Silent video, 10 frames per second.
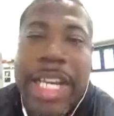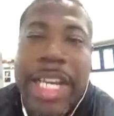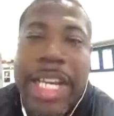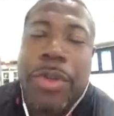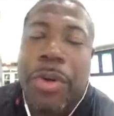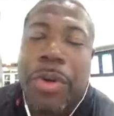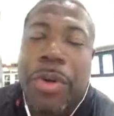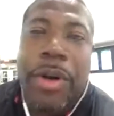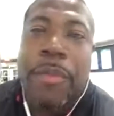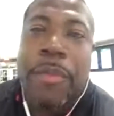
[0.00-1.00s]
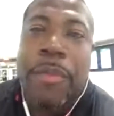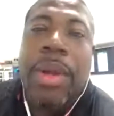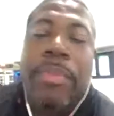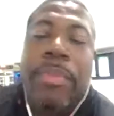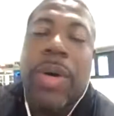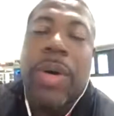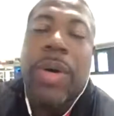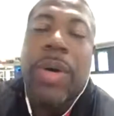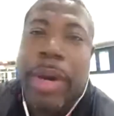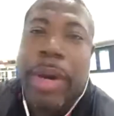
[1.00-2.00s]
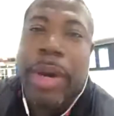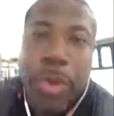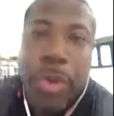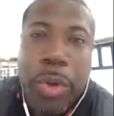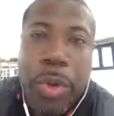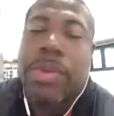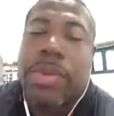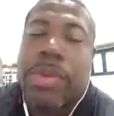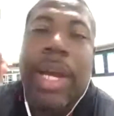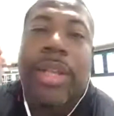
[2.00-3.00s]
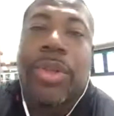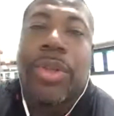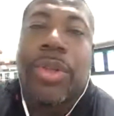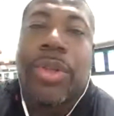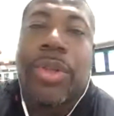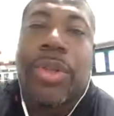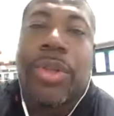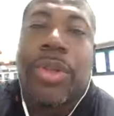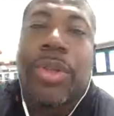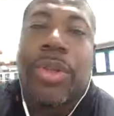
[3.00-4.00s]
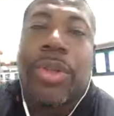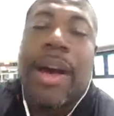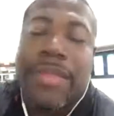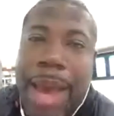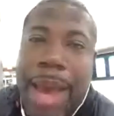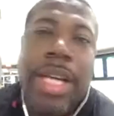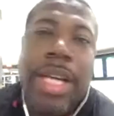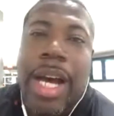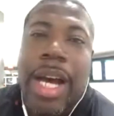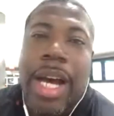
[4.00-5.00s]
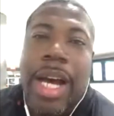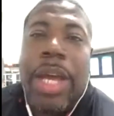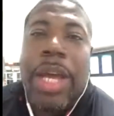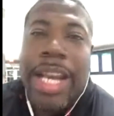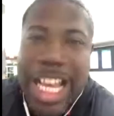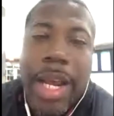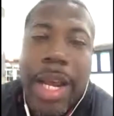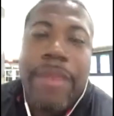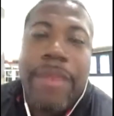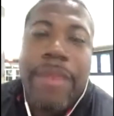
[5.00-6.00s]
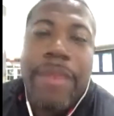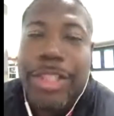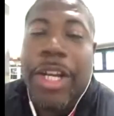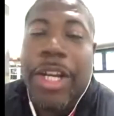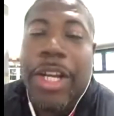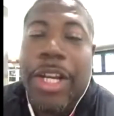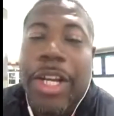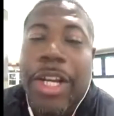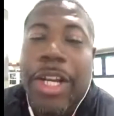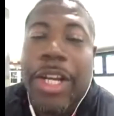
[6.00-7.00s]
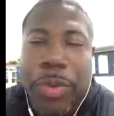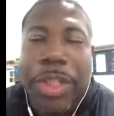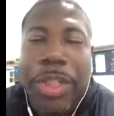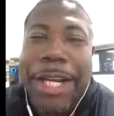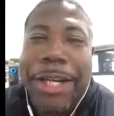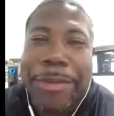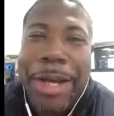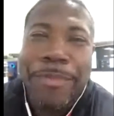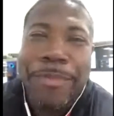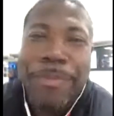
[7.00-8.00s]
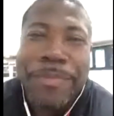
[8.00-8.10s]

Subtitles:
I never broken through a board, but it wasn't just breaking through the wood. It was breaking through years of sabotage. And that's what FTX is all about. So we're excited about it.